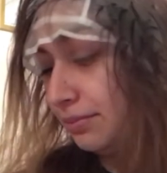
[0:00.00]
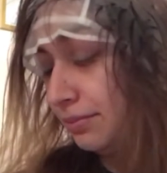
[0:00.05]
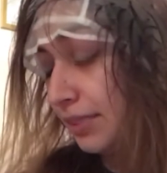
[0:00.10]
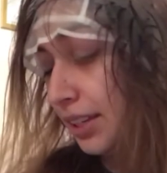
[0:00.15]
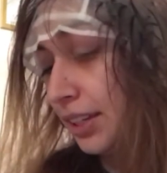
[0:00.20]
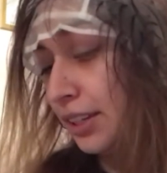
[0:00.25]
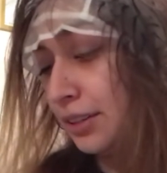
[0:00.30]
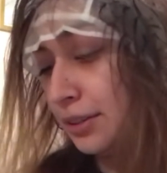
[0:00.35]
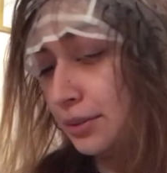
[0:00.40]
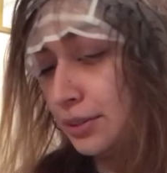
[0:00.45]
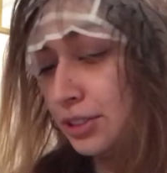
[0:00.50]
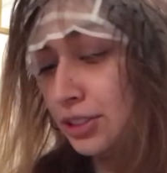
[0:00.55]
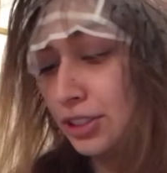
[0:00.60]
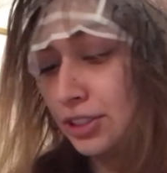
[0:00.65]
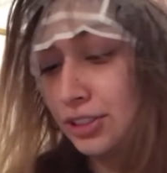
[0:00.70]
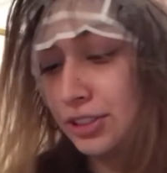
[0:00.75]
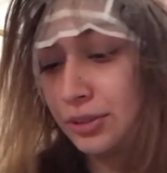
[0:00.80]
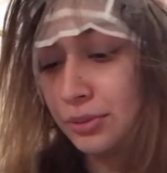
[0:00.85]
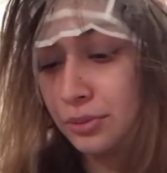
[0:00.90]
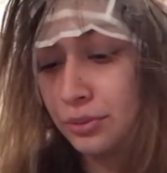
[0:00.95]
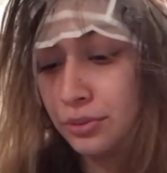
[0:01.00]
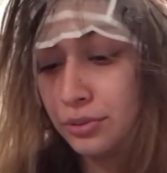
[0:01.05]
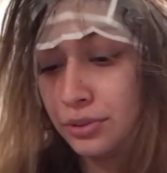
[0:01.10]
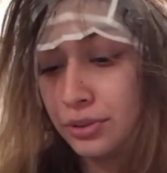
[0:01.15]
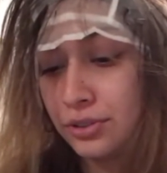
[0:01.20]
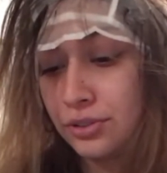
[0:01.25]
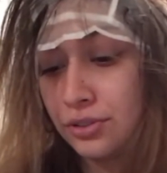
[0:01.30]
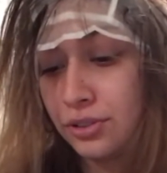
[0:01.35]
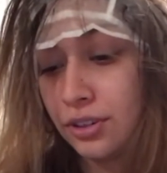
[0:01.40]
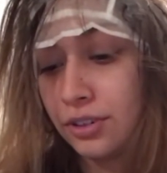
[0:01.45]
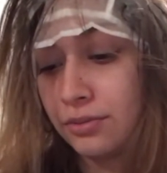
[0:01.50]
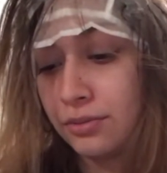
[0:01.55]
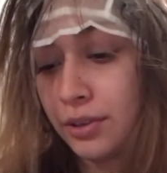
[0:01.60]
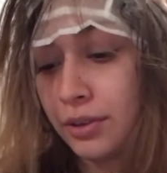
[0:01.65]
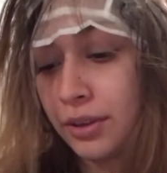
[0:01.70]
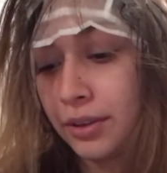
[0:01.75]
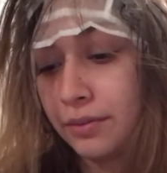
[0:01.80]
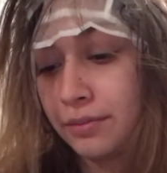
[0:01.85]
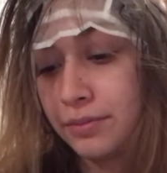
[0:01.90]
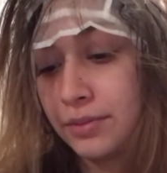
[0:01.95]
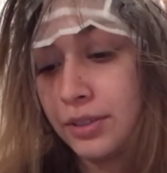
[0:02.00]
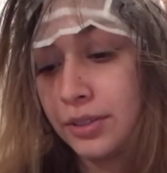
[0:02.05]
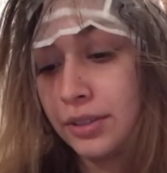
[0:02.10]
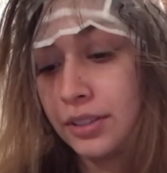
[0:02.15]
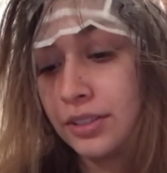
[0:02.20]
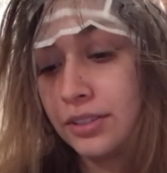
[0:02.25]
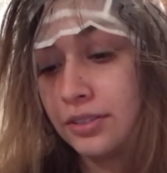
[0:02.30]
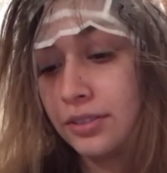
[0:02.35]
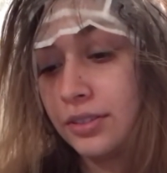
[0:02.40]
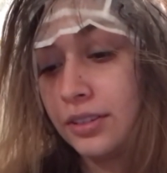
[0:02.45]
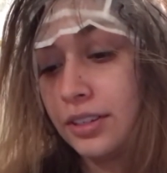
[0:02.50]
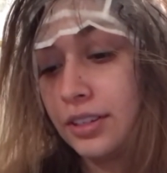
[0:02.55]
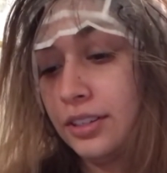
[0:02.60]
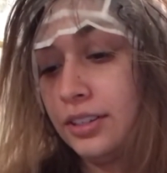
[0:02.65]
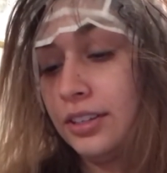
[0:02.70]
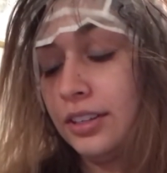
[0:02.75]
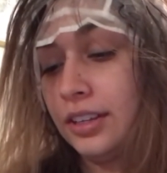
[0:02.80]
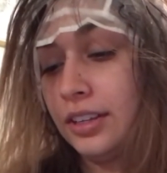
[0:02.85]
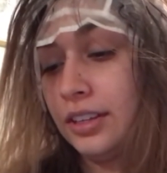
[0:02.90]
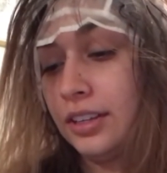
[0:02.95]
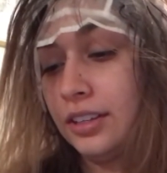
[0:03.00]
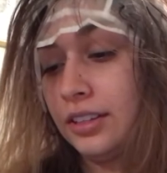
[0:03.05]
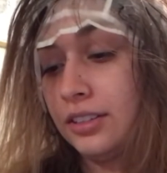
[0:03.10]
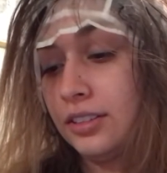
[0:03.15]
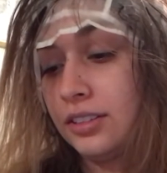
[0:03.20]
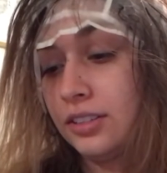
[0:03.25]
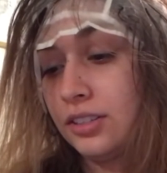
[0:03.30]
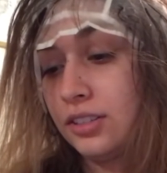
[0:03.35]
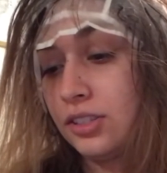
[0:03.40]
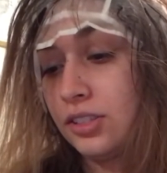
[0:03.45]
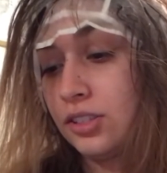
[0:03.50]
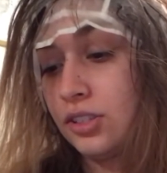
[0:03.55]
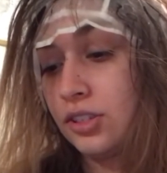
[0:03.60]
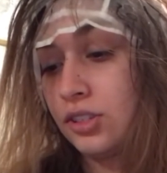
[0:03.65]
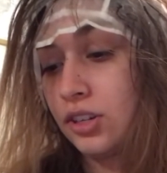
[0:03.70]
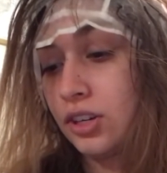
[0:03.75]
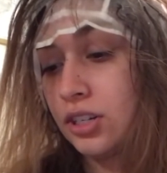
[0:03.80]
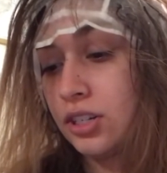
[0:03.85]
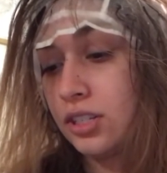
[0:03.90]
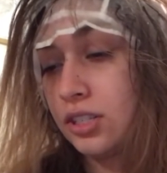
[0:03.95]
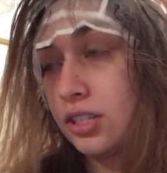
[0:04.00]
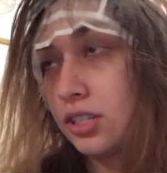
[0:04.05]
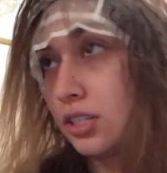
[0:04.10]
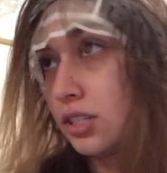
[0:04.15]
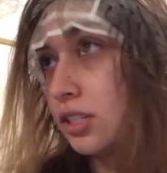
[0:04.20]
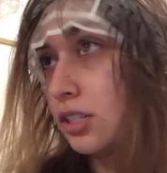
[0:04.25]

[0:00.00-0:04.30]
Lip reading: I can always change it. Oof, it's strong. Okay, so let's go ahead and start.